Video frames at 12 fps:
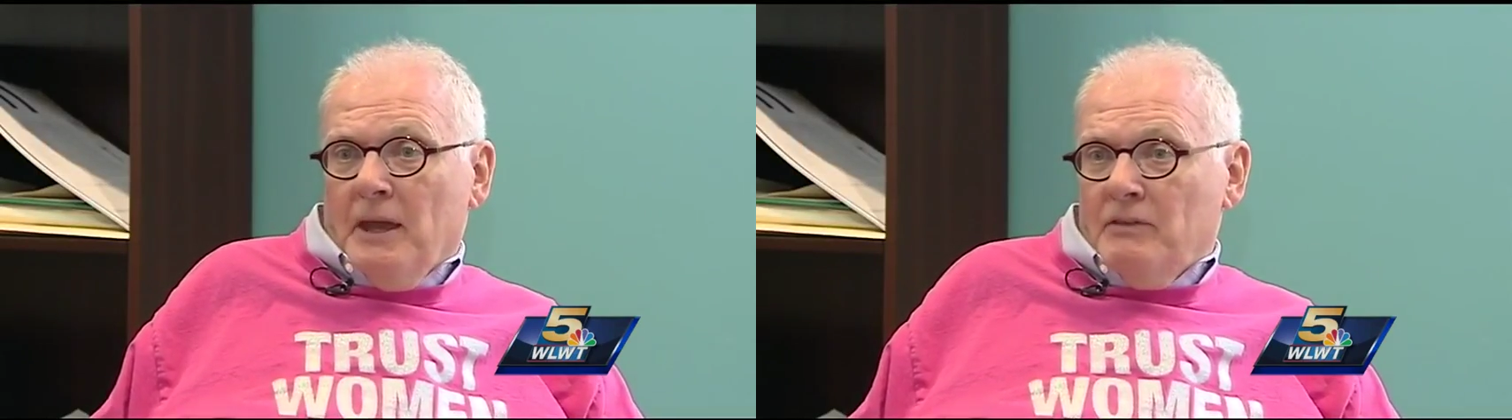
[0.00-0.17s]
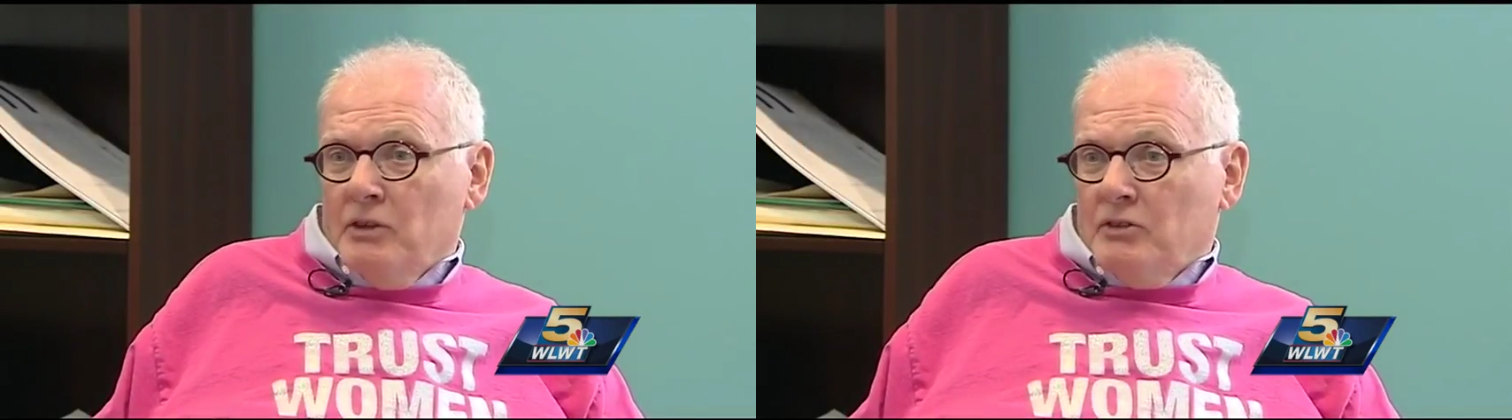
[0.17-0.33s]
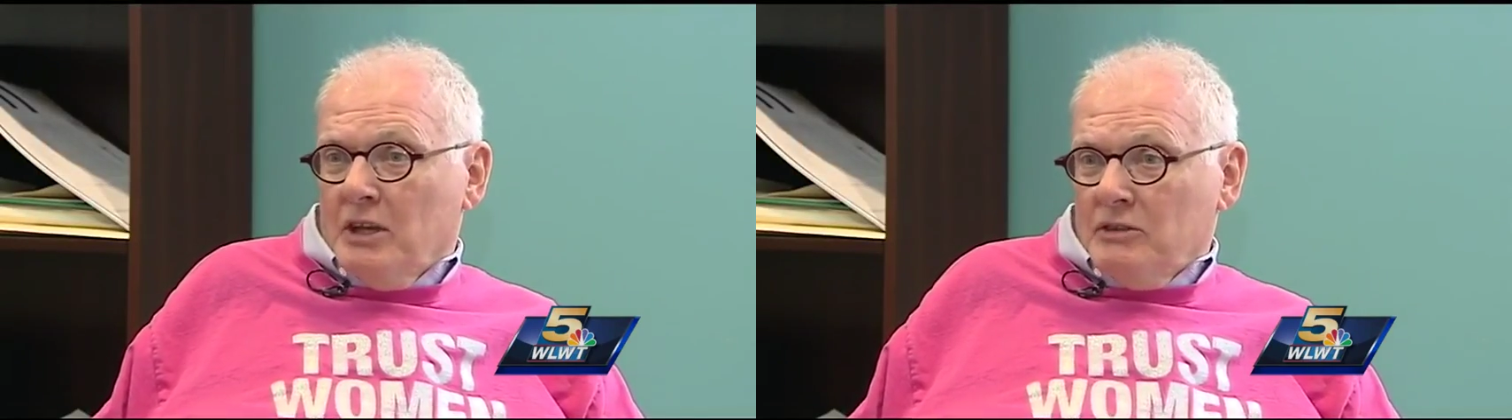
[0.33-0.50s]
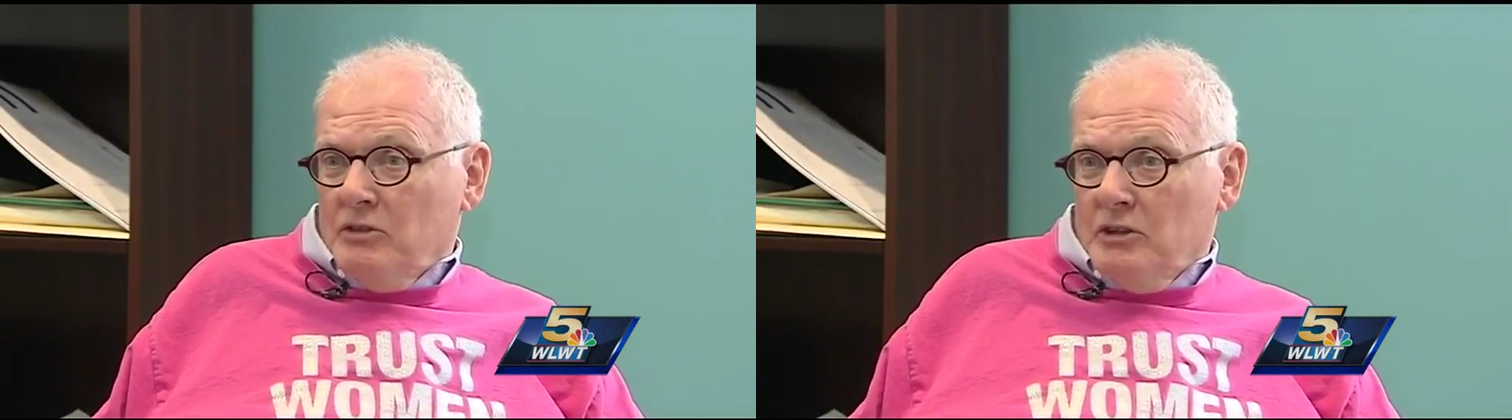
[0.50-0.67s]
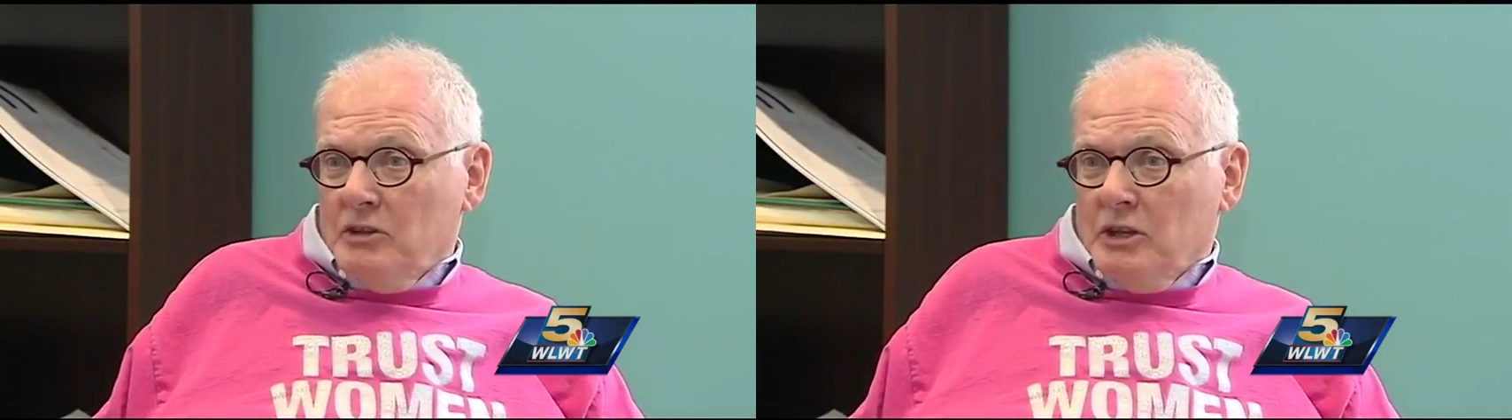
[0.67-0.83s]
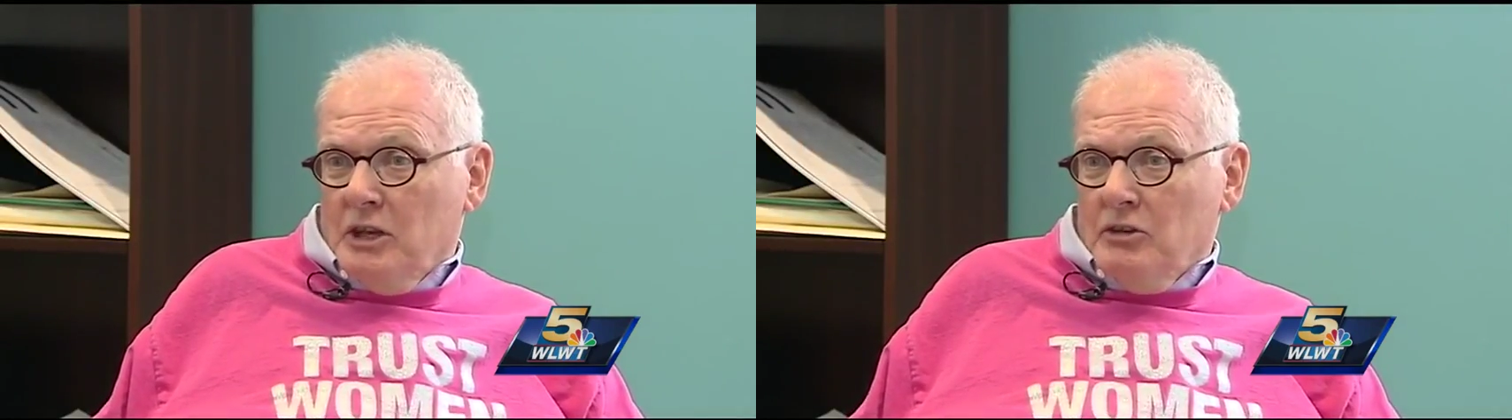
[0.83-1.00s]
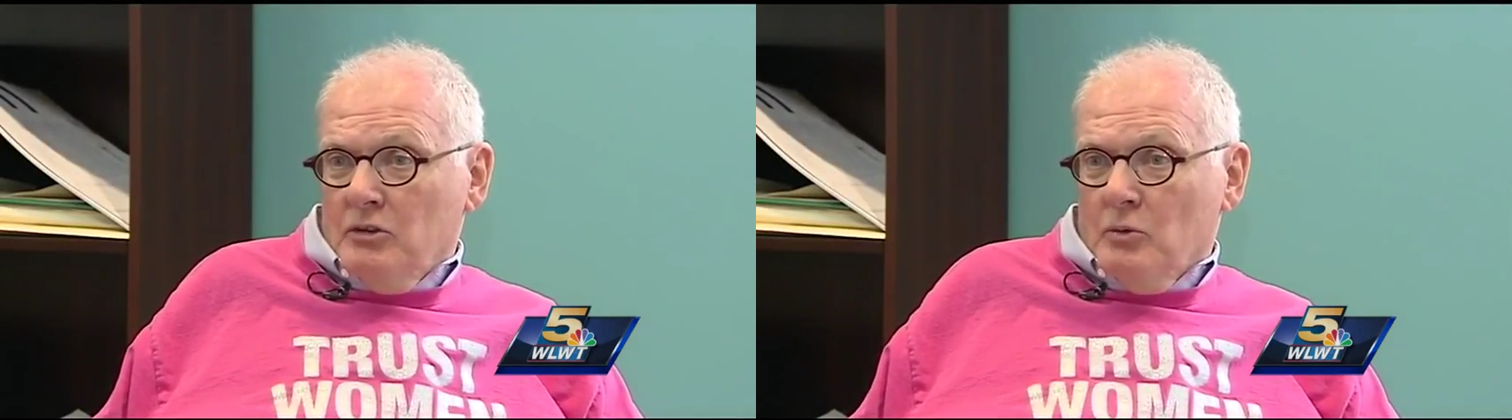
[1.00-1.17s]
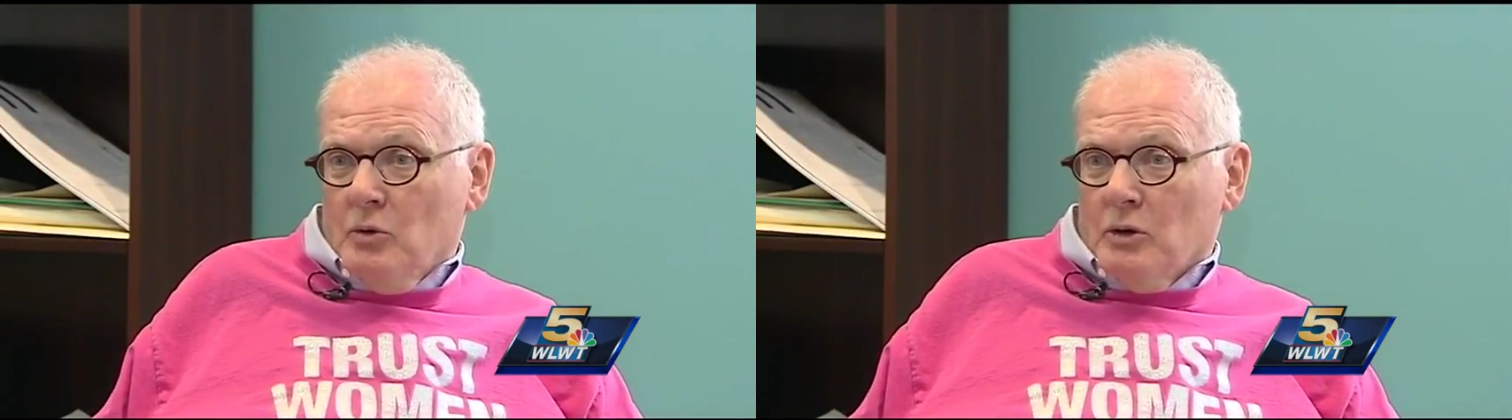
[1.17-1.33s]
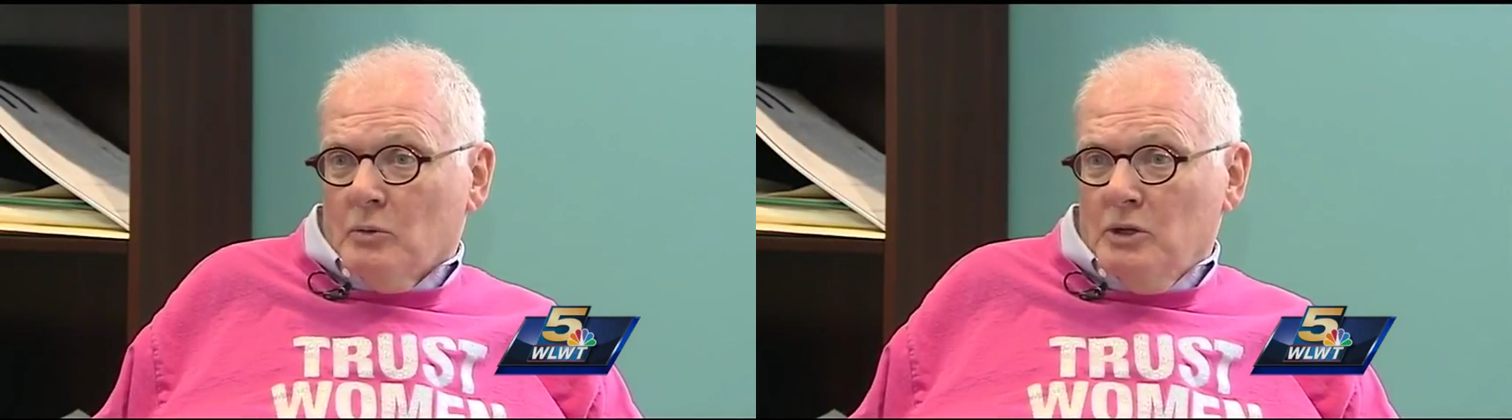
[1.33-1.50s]
and the sex
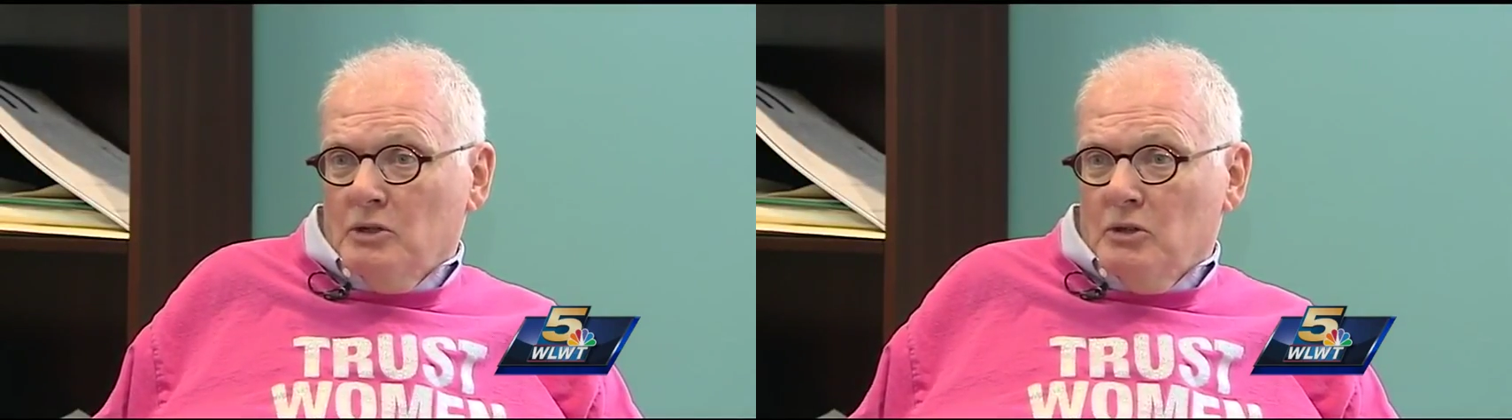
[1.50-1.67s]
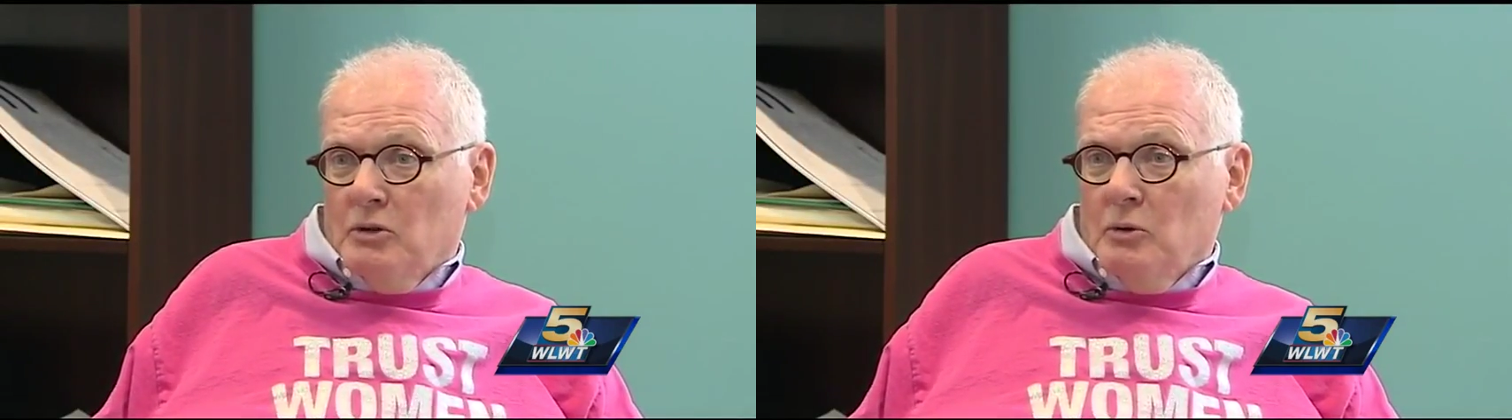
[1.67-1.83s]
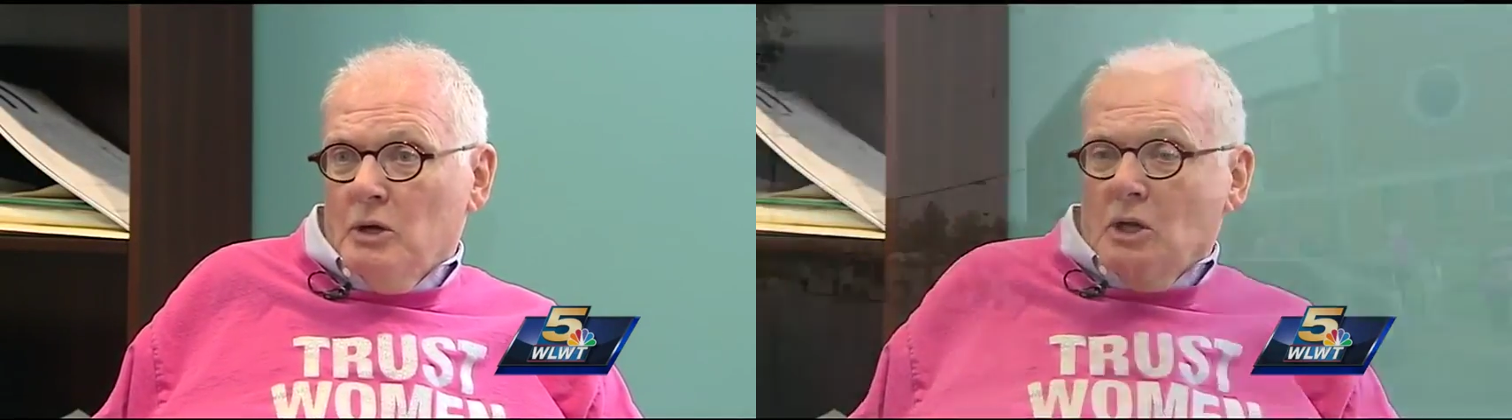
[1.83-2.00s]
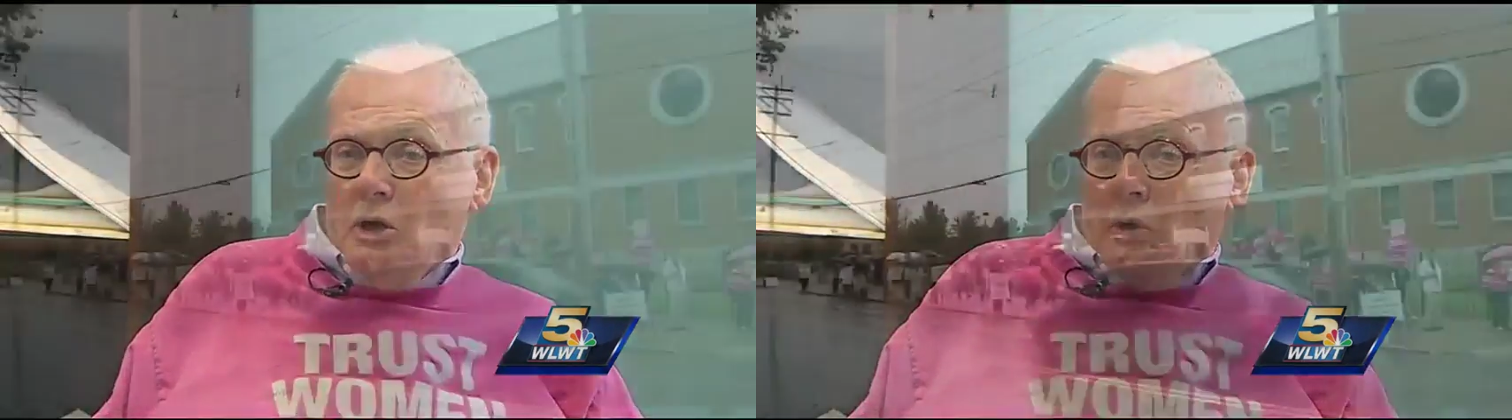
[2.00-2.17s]
education work we do,